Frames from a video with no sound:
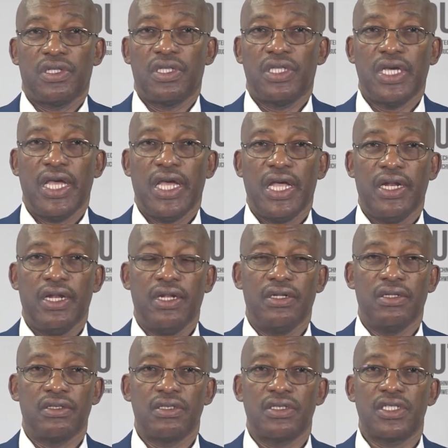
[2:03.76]

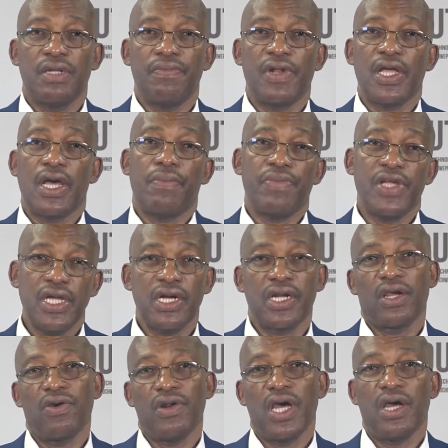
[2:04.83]
than simply
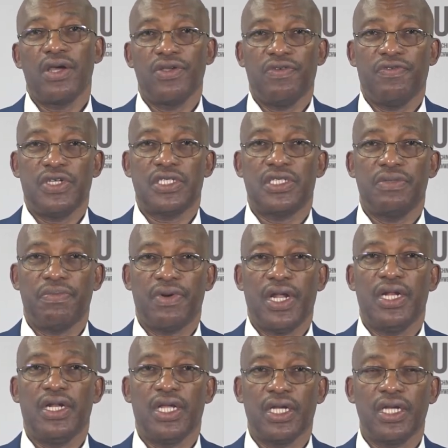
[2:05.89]
appearing on our university
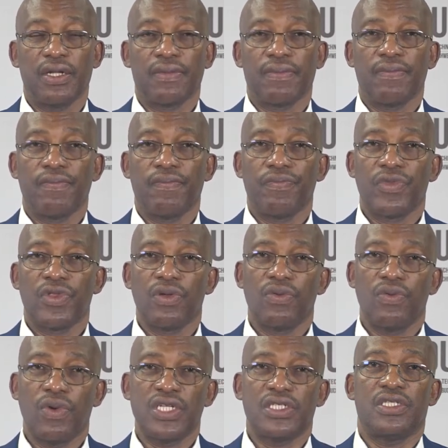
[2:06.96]
branding
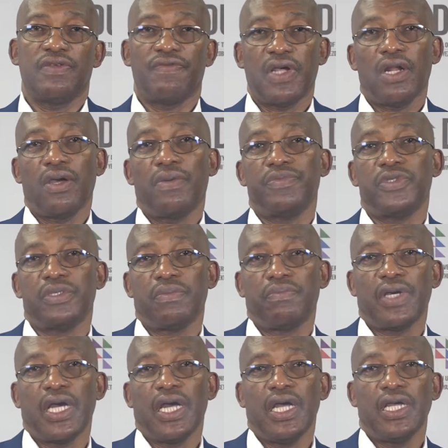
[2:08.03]
was developed
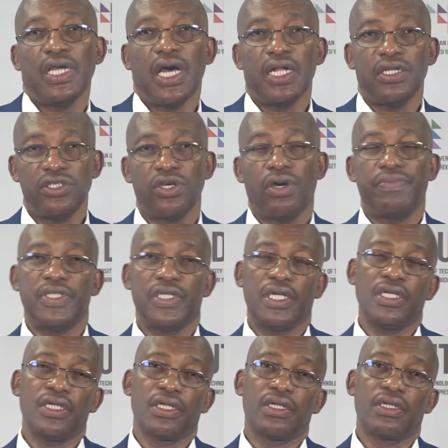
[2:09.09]
by
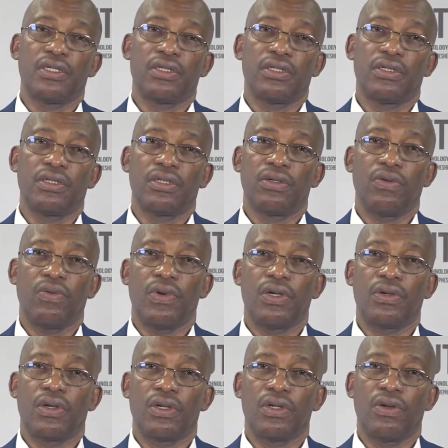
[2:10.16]
adopting
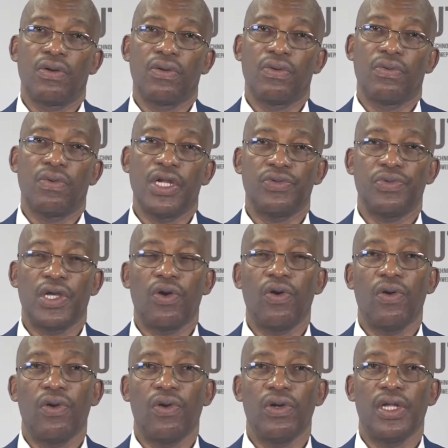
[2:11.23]
what we
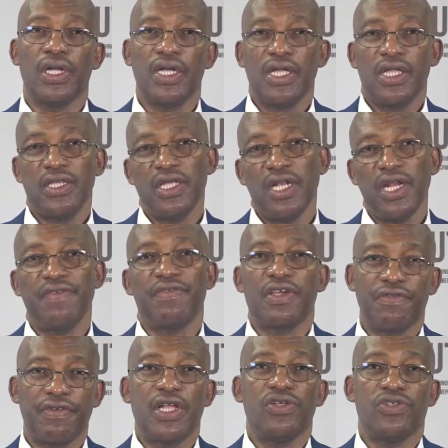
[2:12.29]
call the Living
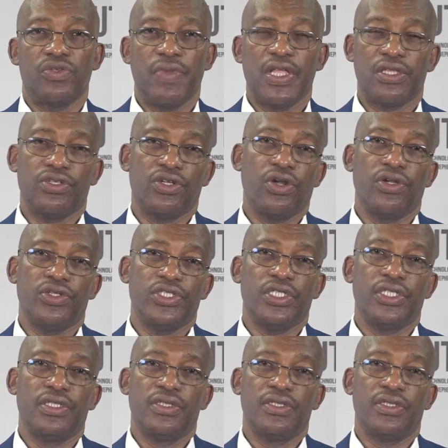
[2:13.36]
Values methodology.